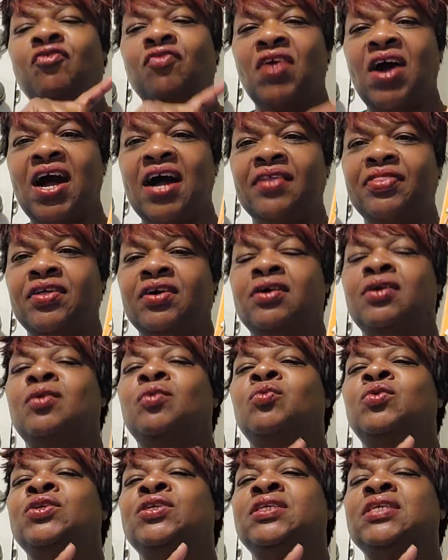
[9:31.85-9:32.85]
father
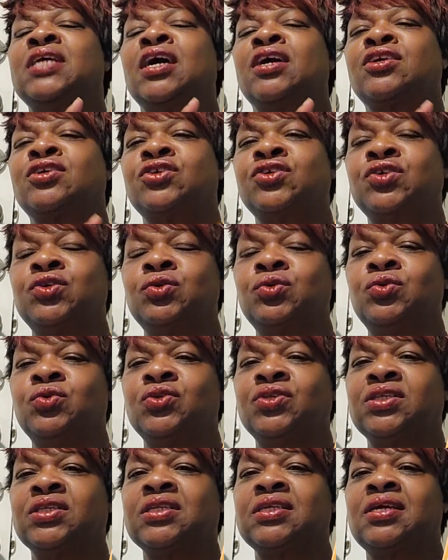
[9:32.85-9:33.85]
was
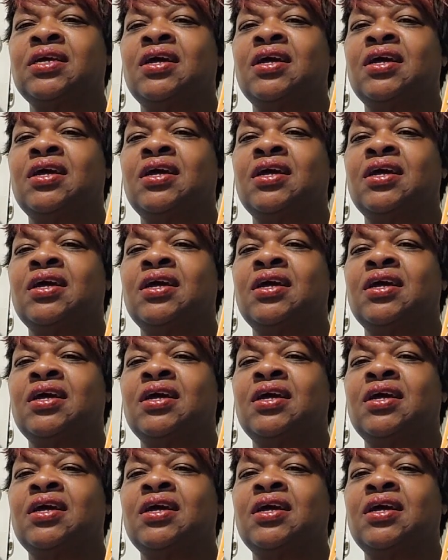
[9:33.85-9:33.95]
accused